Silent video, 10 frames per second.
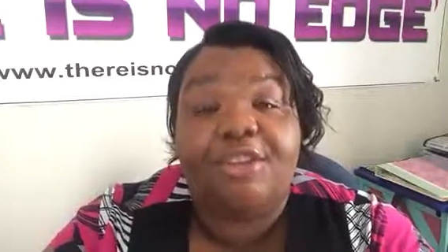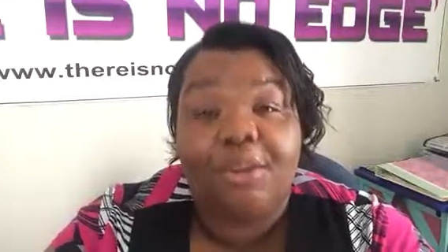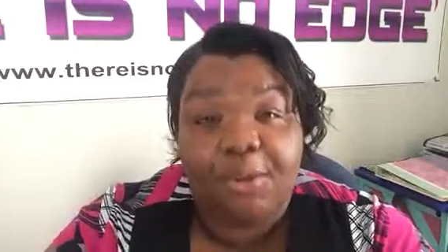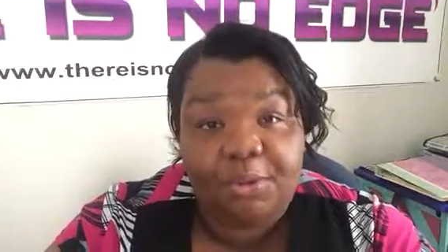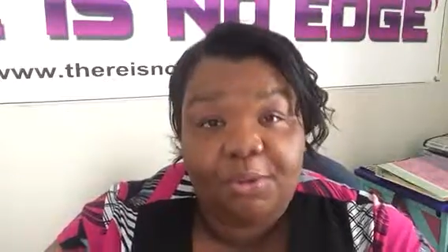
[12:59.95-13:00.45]

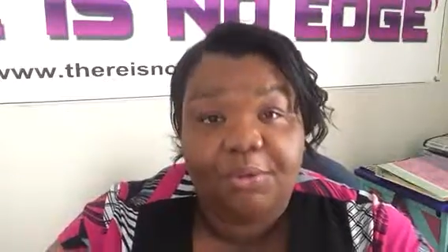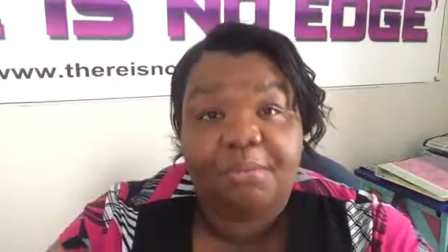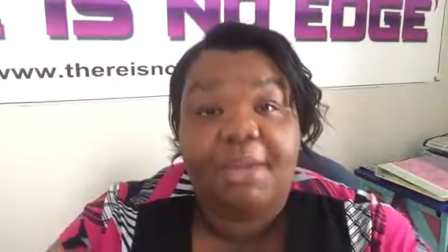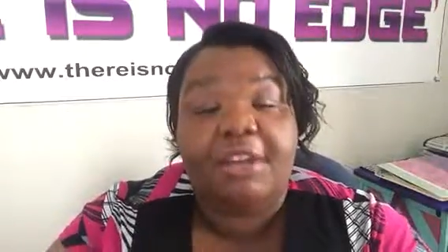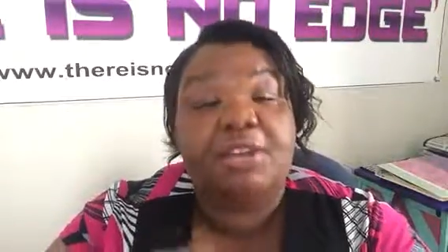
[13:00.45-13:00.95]
So
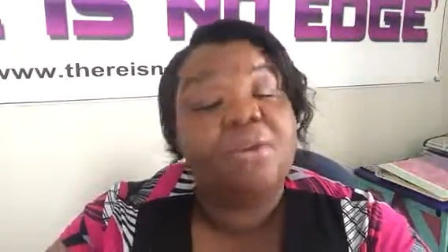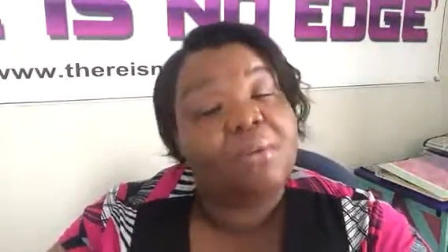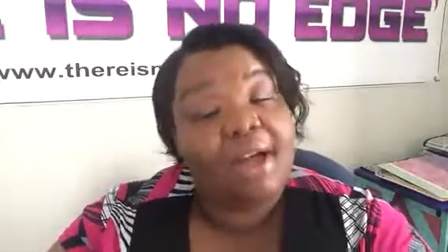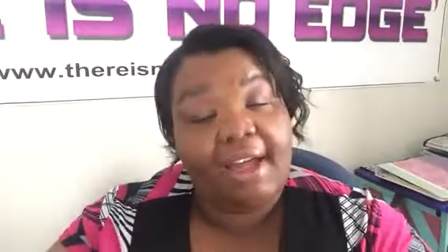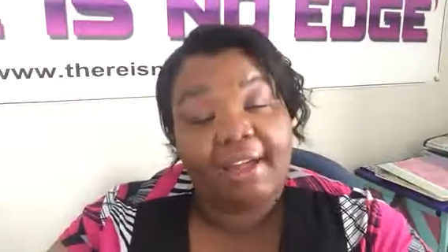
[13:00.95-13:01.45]
my new
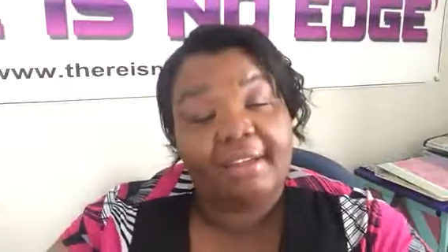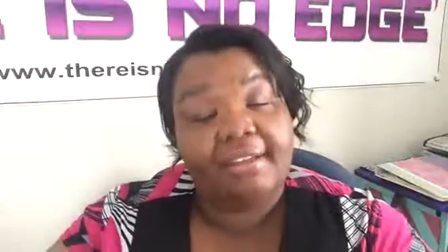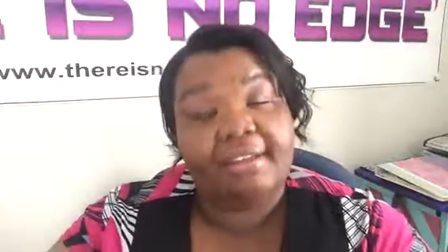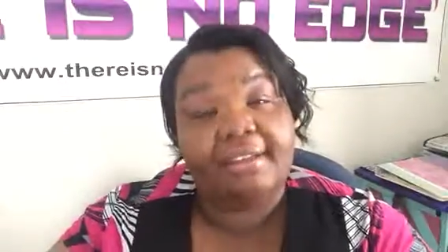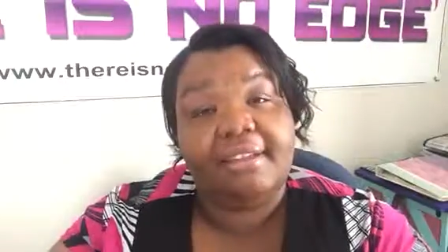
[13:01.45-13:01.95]
why
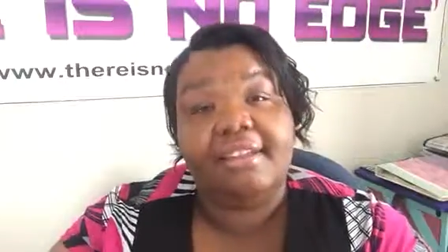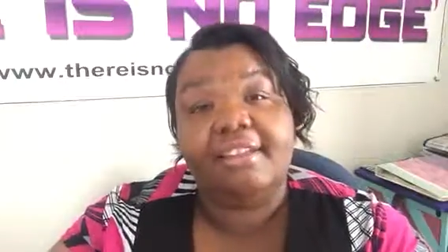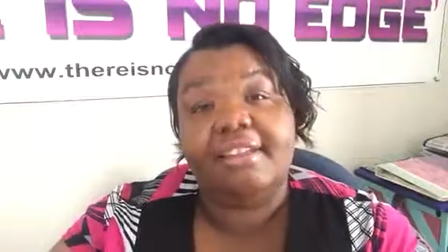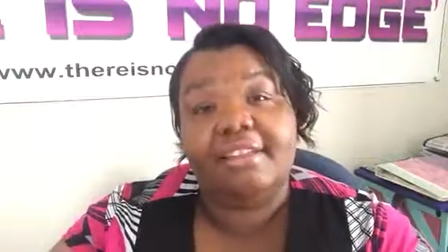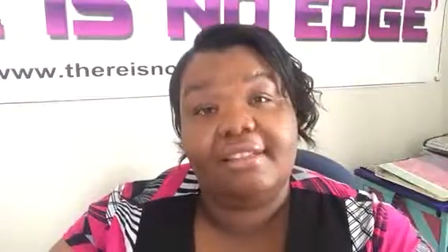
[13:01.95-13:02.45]

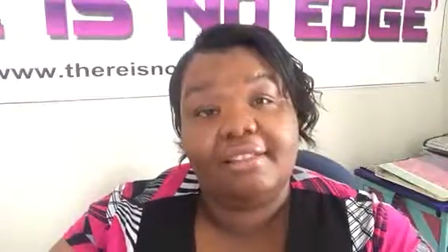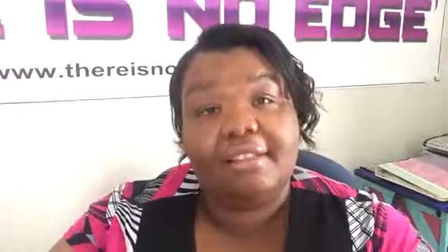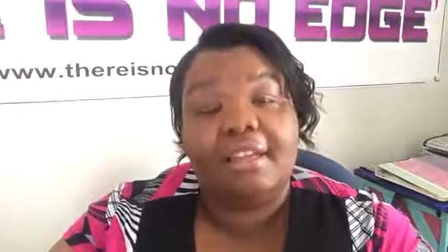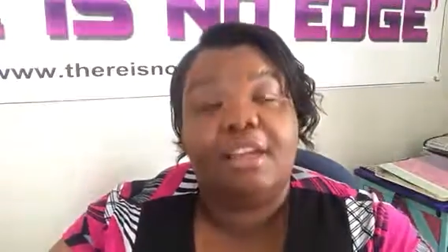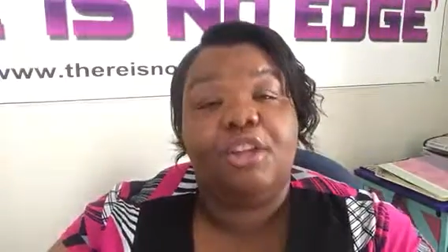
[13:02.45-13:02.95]
is
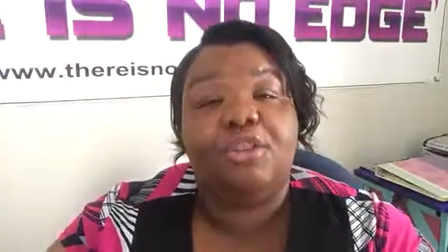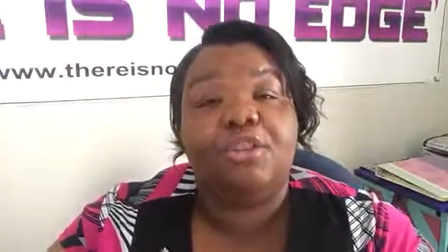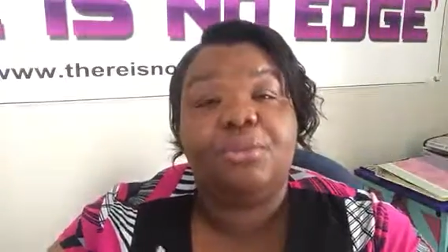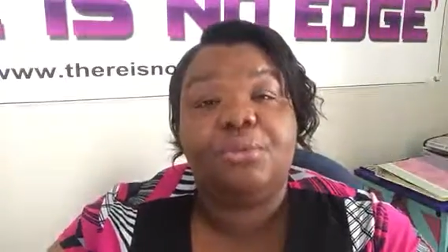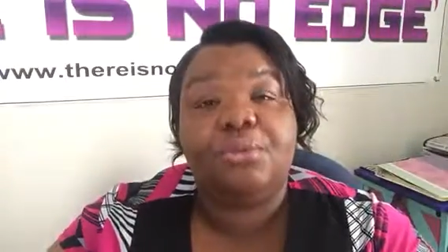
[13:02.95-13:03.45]

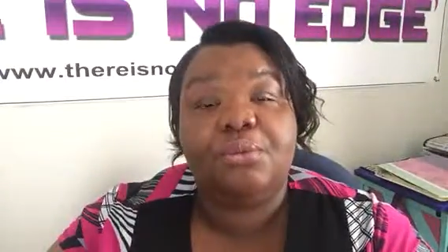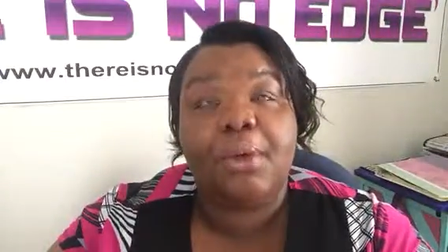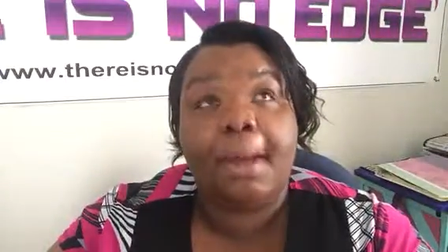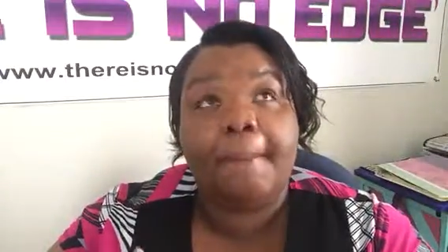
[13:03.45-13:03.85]
to,